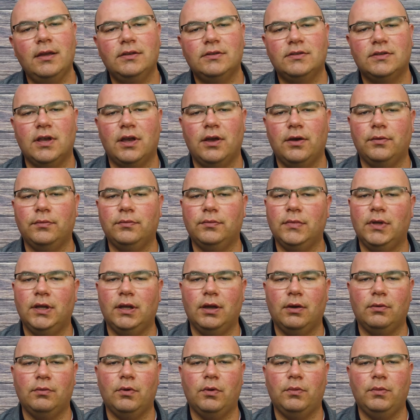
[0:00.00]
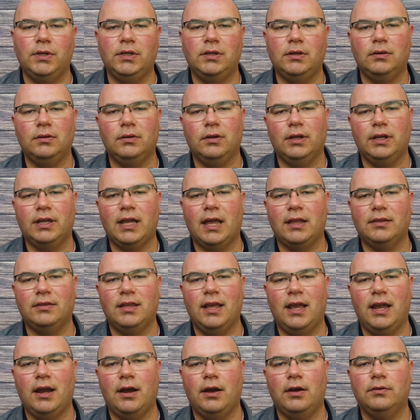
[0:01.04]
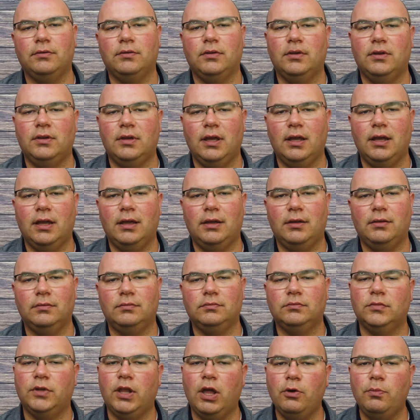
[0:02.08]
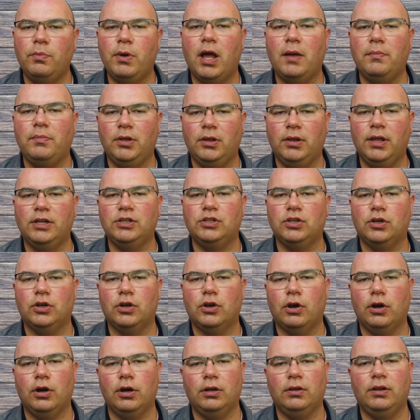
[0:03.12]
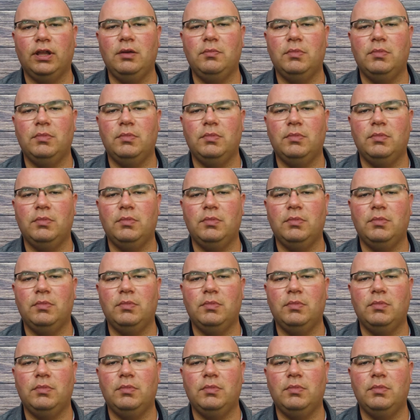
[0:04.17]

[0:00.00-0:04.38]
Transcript: So, when we look out there, low population currently,